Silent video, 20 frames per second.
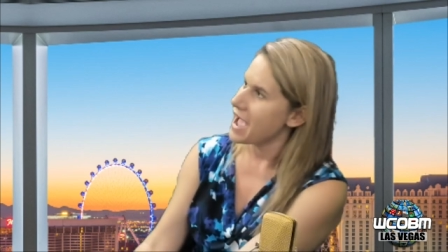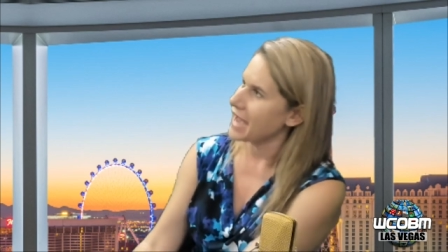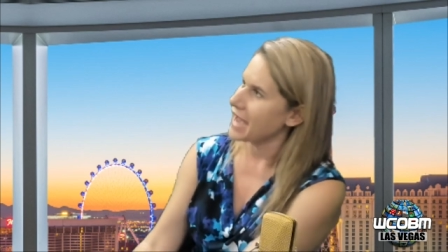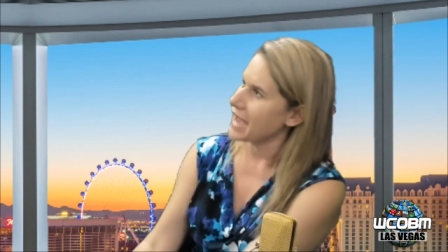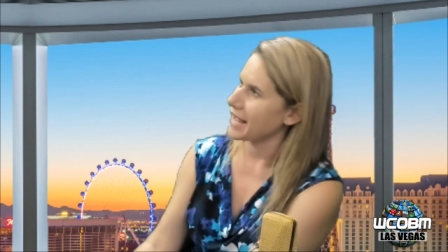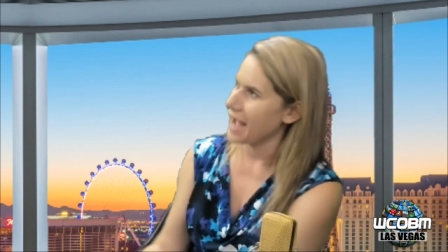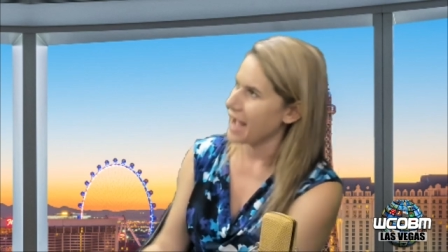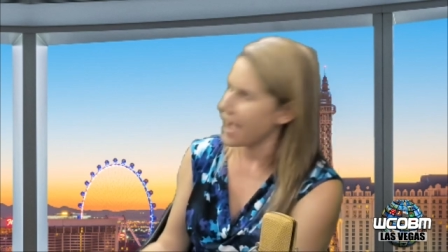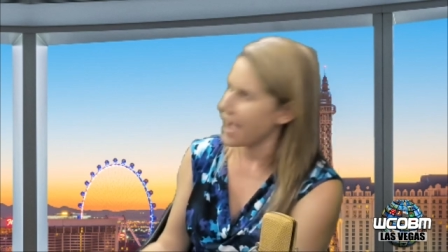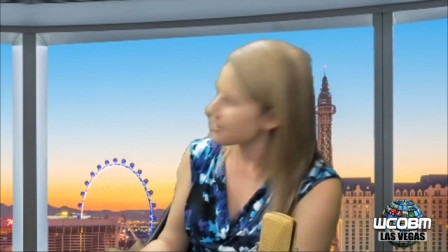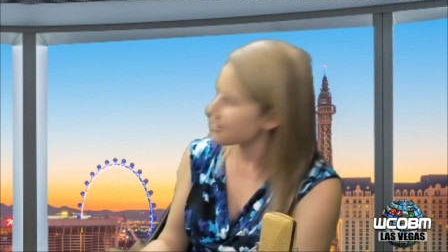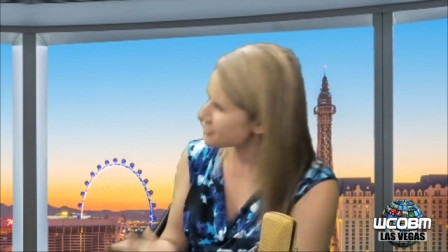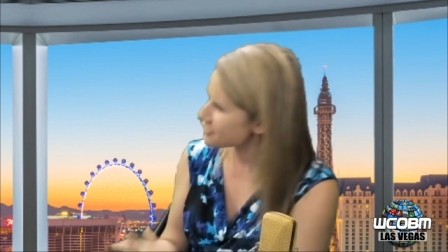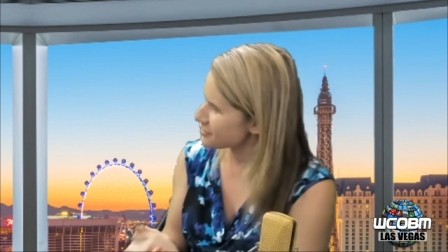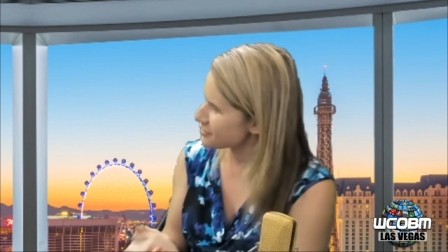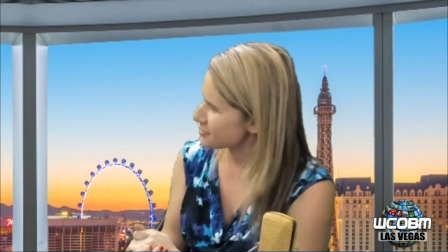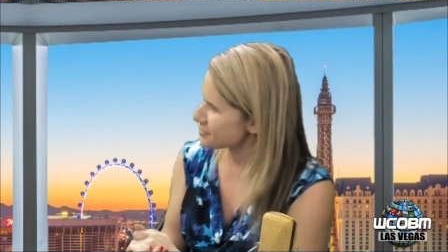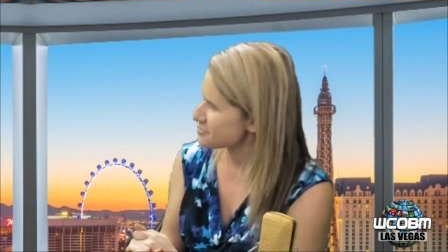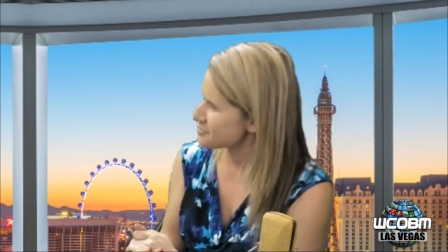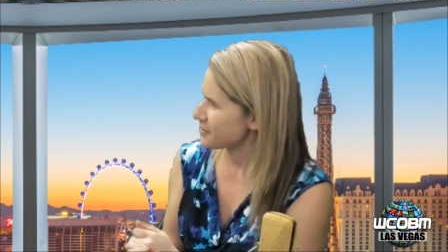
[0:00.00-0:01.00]
And I actually
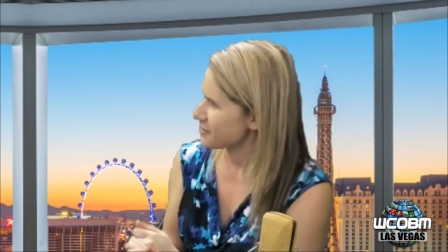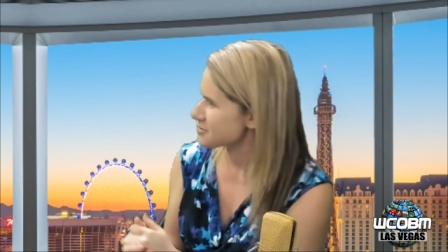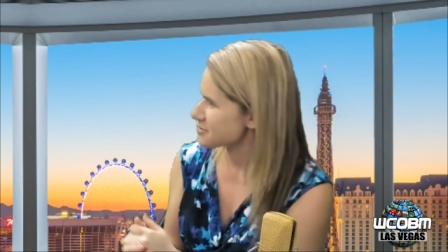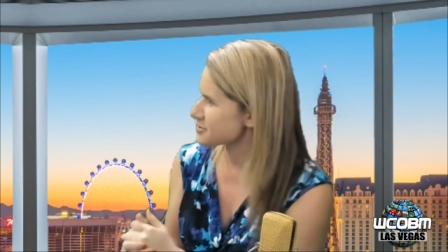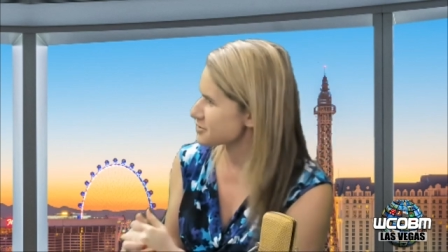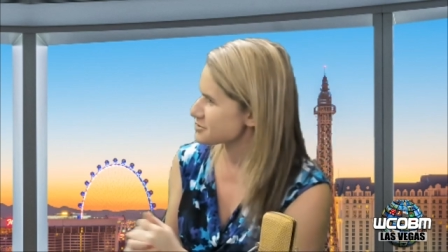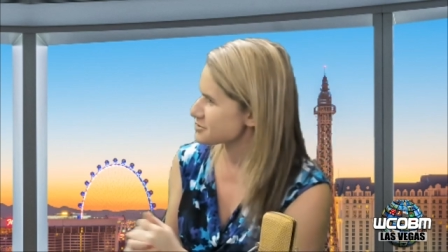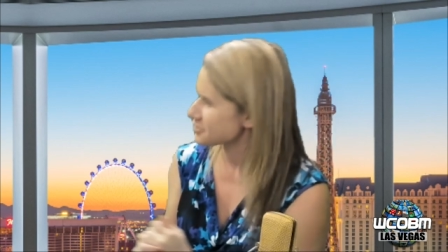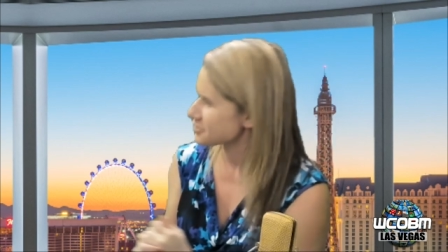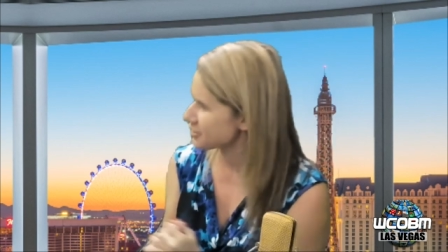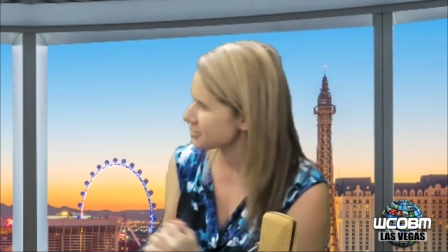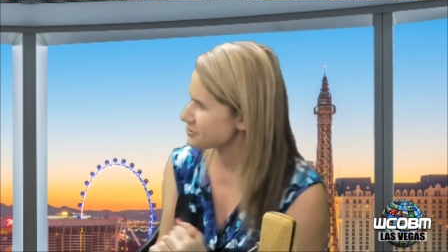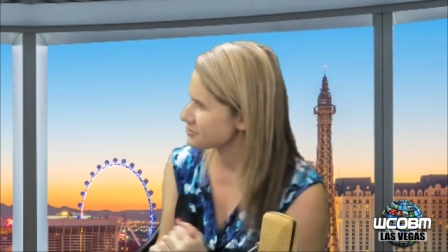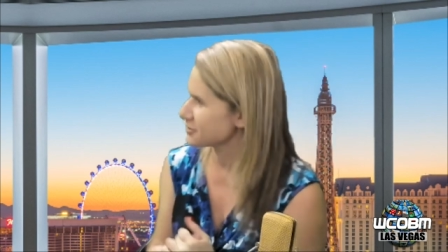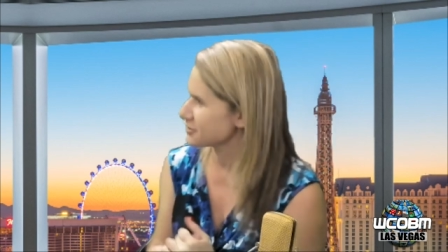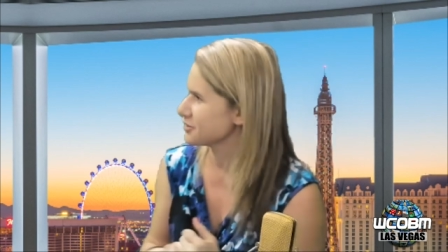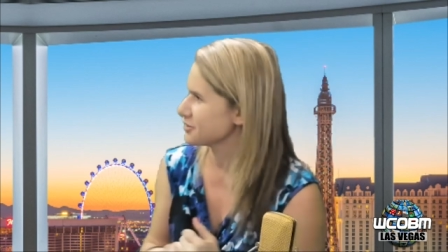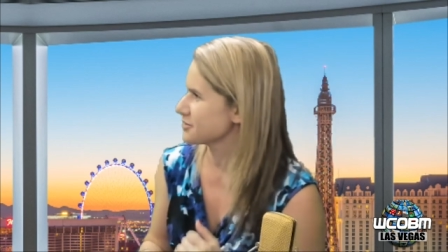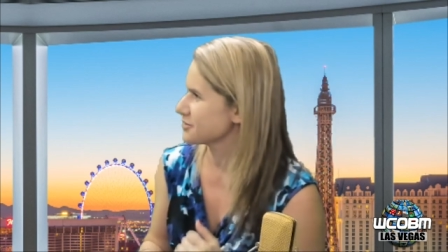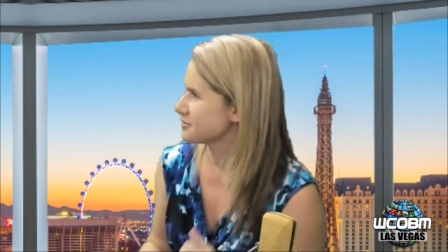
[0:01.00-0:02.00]
have a special treat
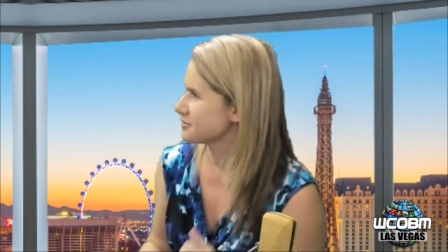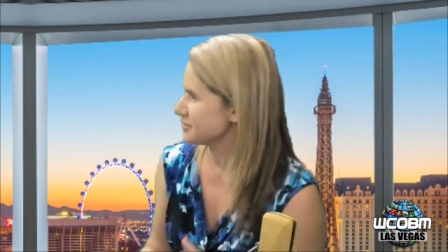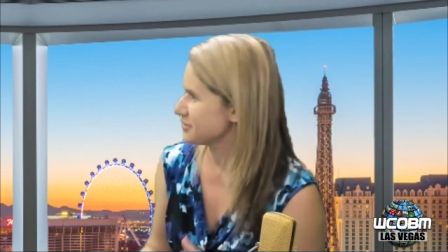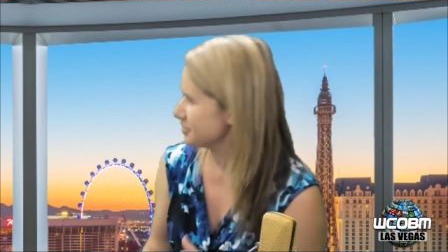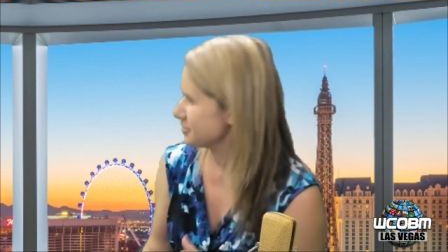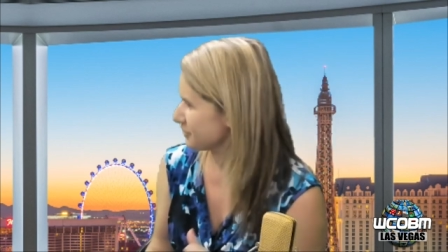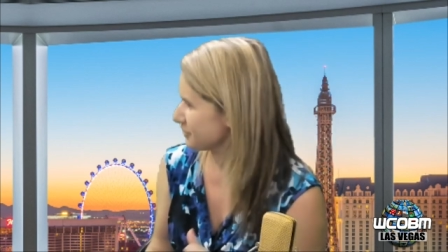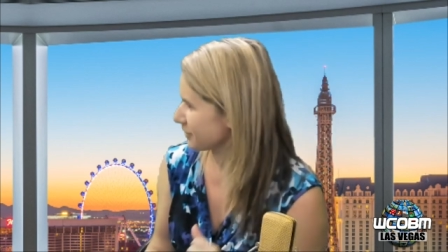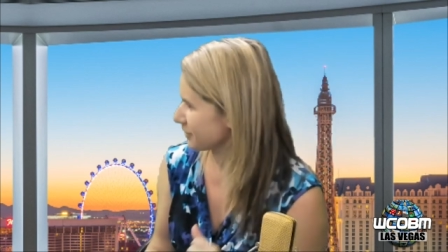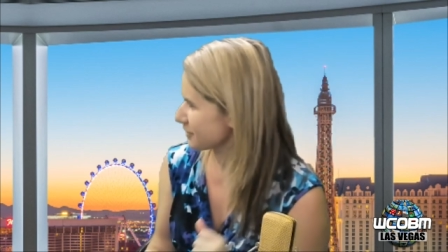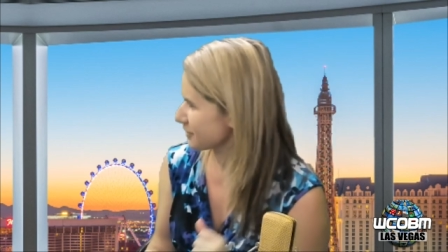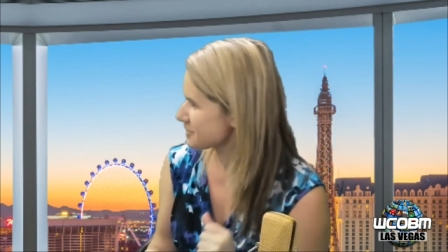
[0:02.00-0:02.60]
for your viewers.